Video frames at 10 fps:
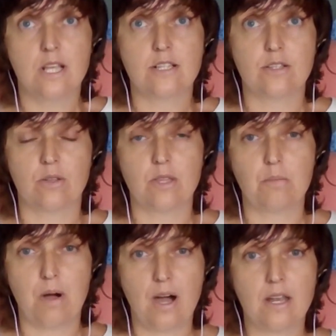So the
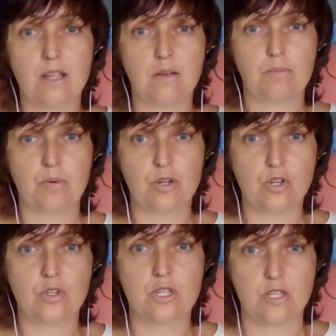body
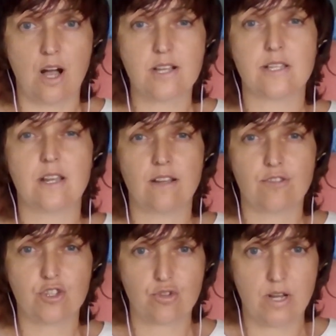produces oxidative
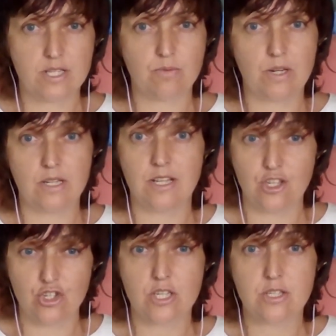stress when it
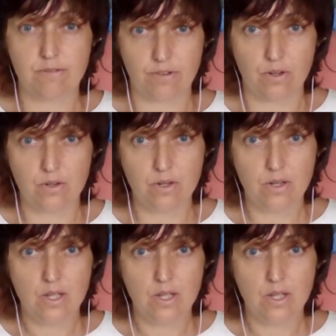digests the food.